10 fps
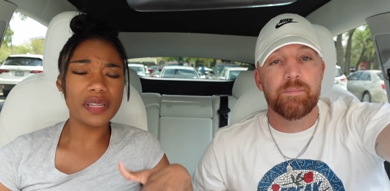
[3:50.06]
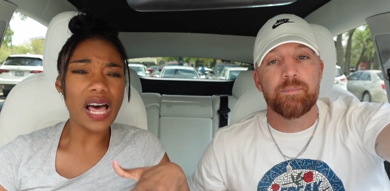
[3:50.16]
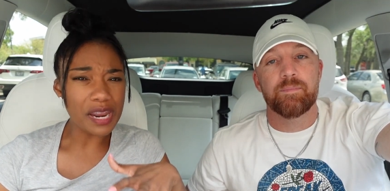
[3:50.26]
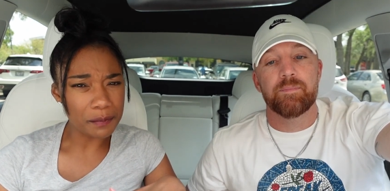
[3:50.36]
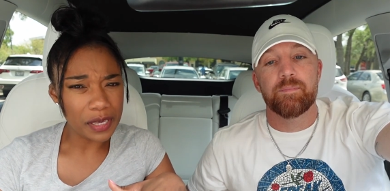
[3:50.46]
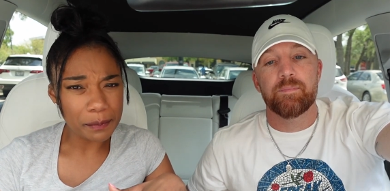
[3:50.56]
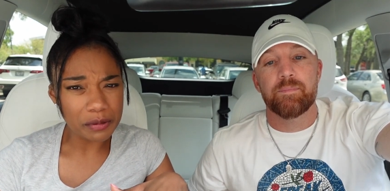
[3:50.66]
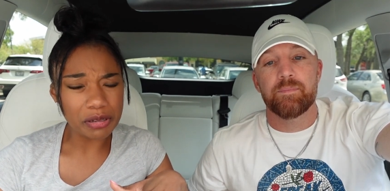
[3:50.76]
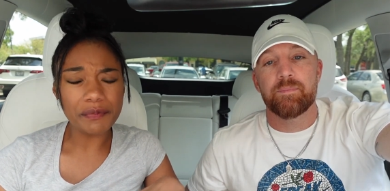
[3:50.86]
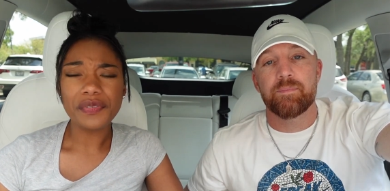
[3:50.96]
Speaker 1: a lot of
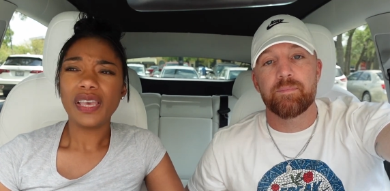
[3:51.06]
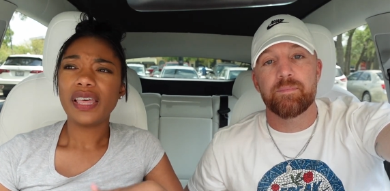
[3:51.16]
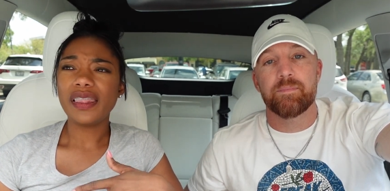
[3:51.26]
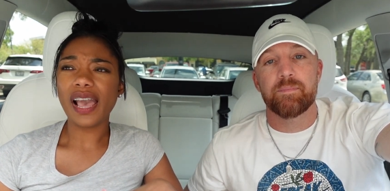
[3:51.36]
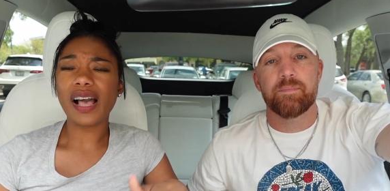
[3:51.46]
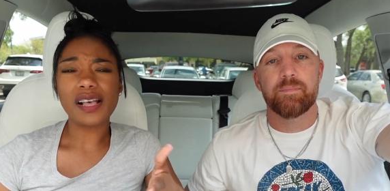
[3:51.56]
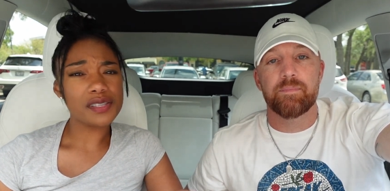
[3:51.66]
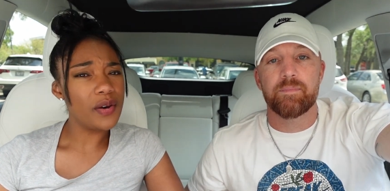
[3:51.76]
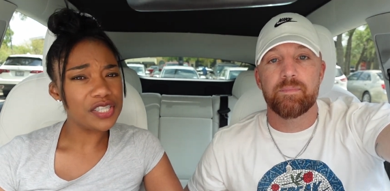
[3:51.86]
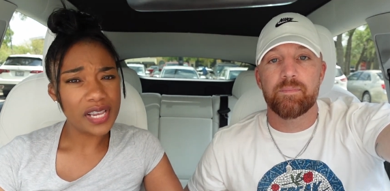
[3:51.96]
people that
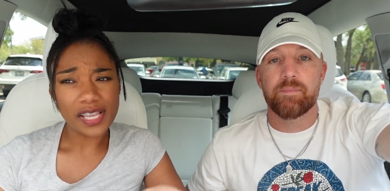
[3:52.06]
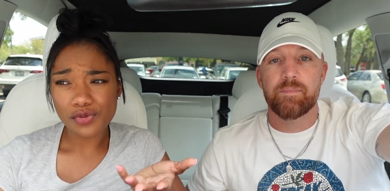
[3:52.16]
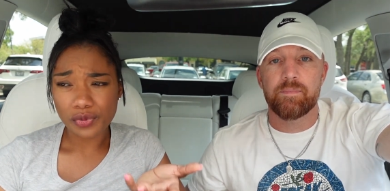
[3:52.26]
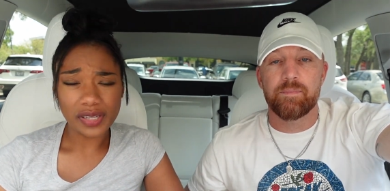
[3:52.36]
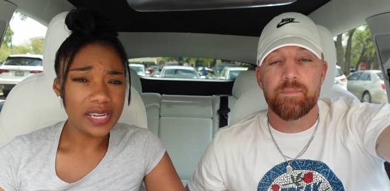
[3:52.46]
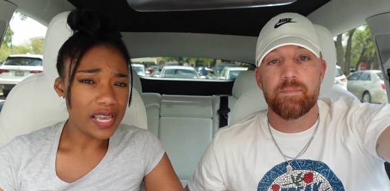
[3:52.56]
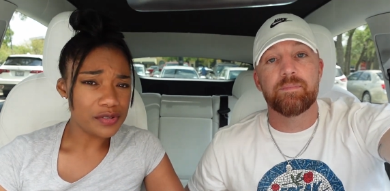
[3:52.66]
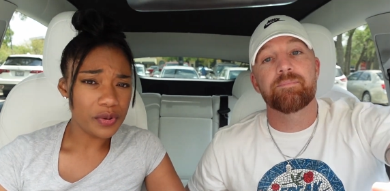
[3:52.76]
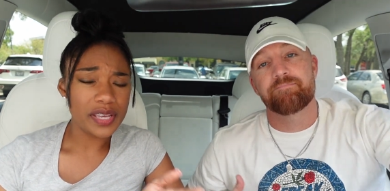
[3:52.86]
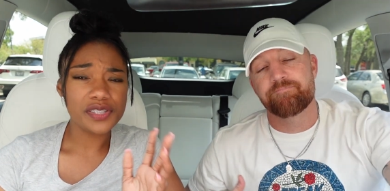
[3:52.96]
Costco actually has really nice
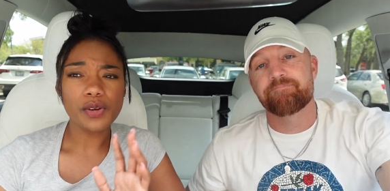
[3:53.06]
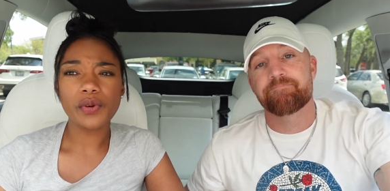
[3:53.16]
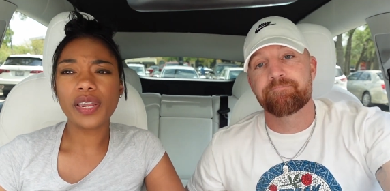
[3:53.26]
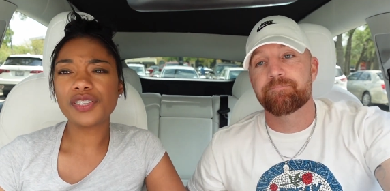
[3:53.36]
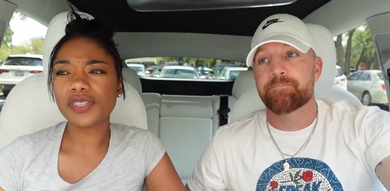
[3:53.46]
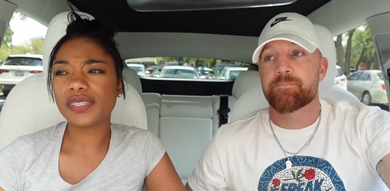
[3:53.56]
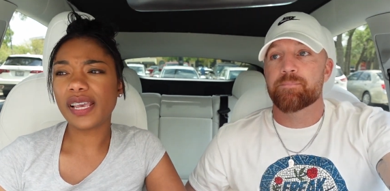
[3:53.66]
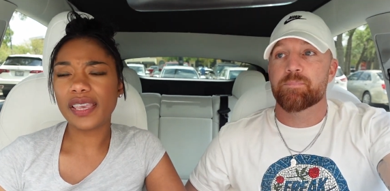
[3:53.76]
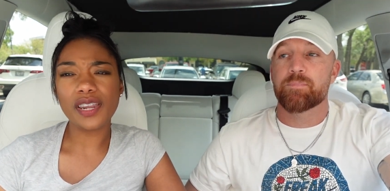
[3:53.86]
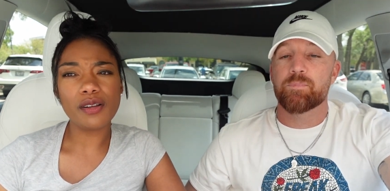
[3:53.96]
rings. So we're gonna just,
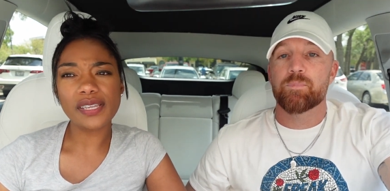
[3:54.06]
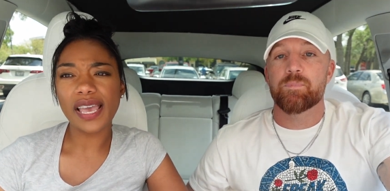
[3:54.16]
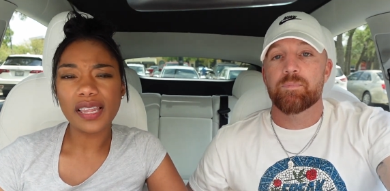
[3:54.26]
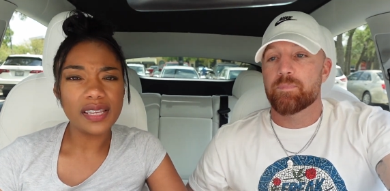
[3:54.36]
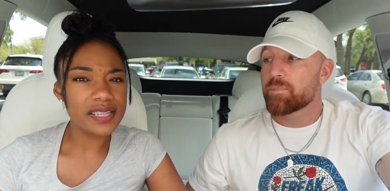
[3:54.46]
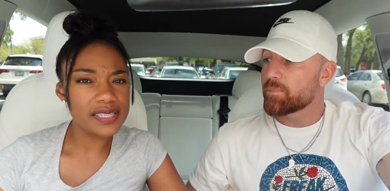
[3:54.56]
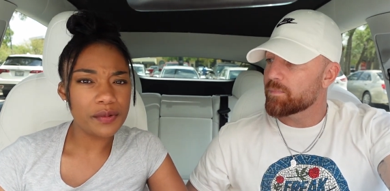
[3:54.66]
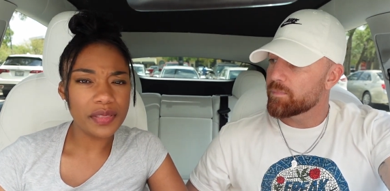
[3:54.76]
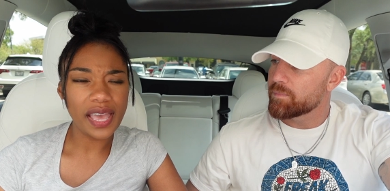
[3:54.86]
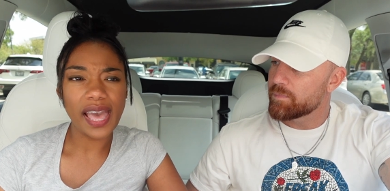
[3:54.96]
you know, take a look and see
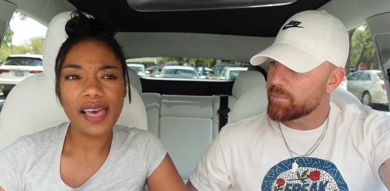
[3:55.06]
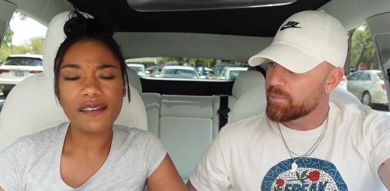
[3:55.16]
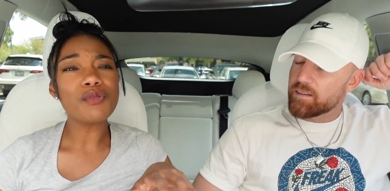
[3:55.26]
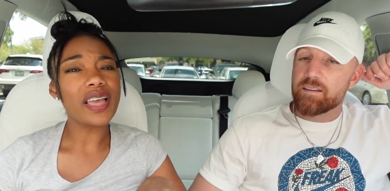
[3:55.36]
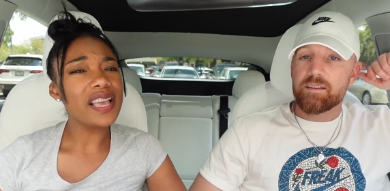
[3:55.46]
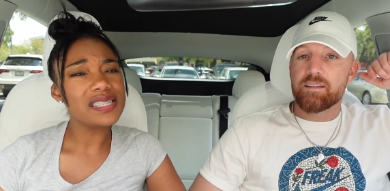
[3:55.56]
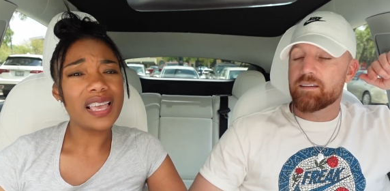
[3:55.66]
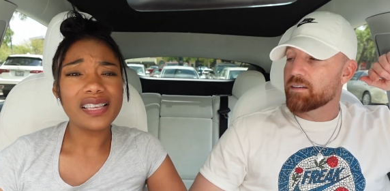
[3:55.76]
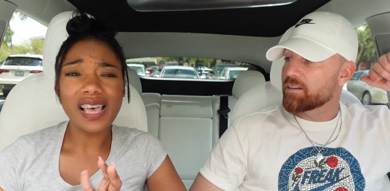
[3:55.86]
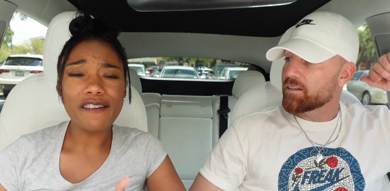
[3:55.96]
what they have. Like I said,
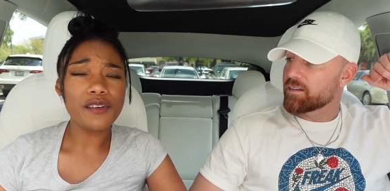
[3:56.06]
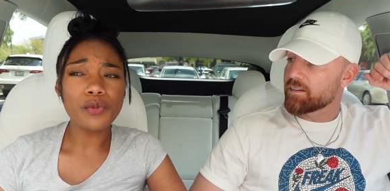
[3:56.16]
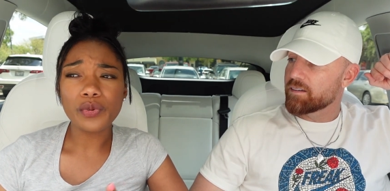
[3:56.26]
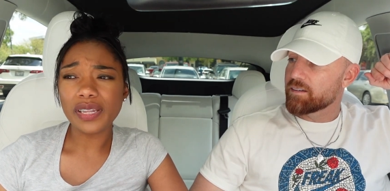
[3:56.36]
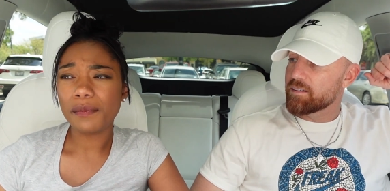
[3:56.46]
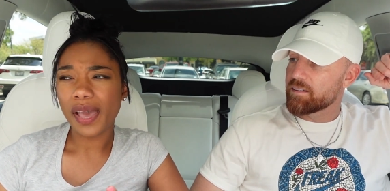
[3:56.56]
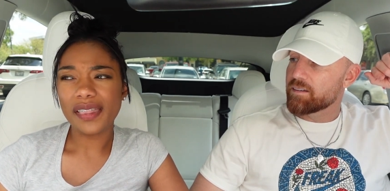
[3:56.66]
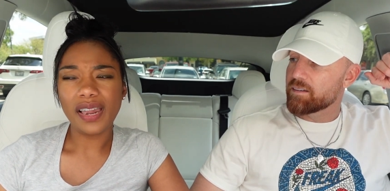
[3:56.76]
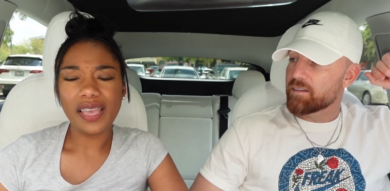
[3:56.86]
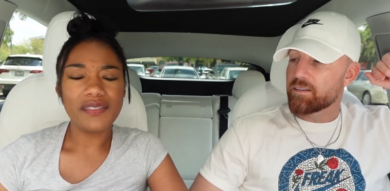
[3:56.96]
guys, I feel really bad
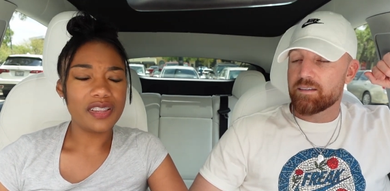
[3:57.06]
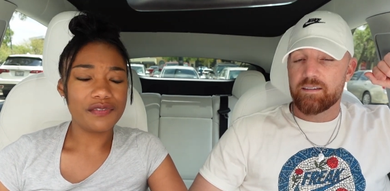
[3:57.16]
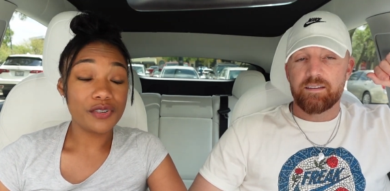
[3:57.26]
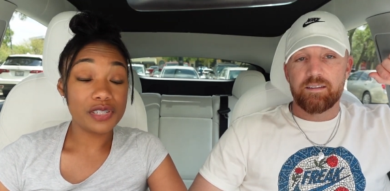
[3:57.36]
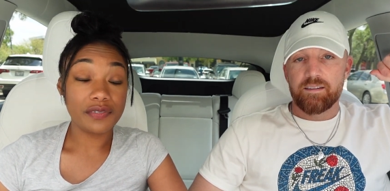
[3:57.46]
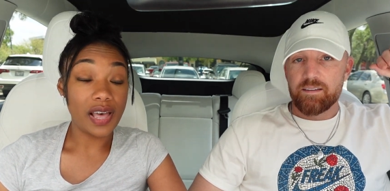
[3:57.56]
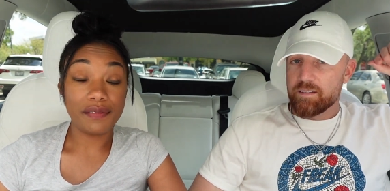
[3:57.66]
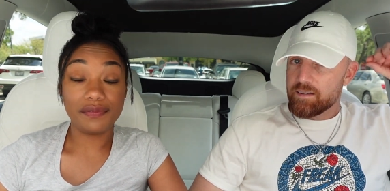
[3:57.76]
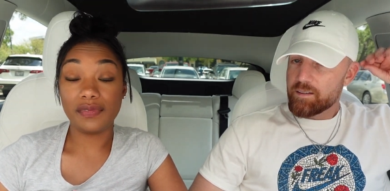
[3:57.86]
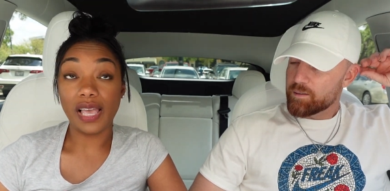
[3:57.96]
that I even, first of all,
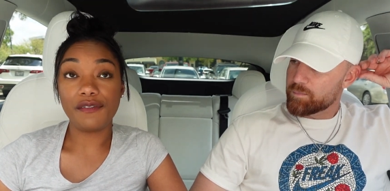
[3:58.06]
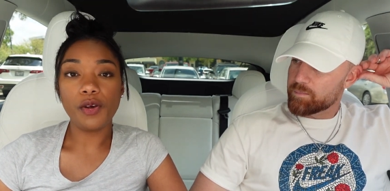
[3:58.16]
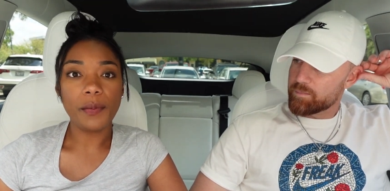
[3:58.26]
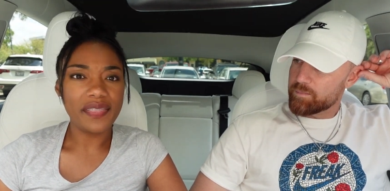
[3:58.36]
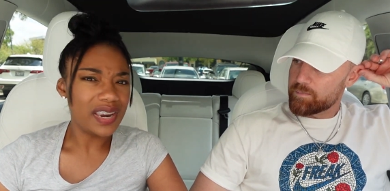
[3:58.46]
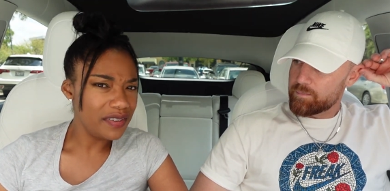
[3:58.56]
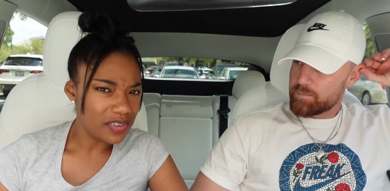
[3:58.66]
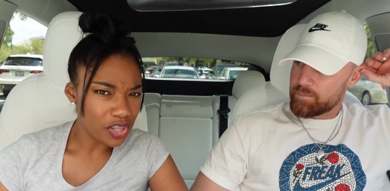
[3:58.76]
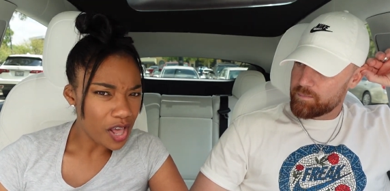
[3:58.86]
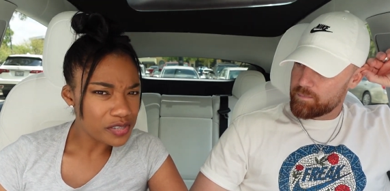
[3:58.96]
I feel bad that I even
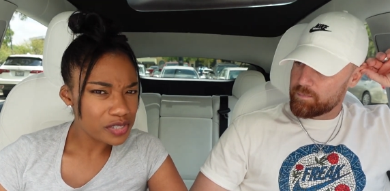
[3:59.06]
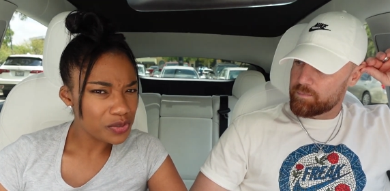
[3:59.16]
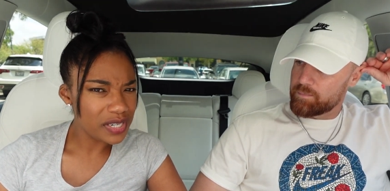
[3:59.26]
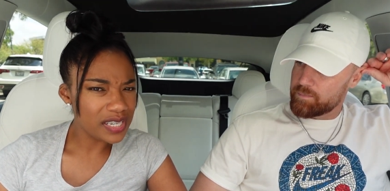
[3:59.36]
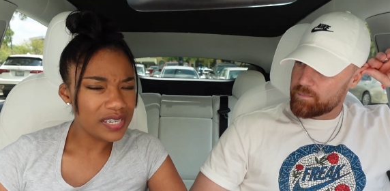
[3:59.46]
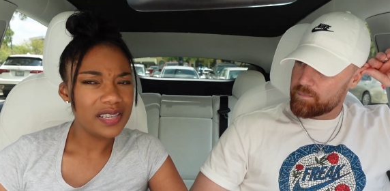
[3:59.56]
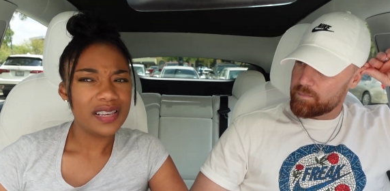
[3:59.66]
lost the ring.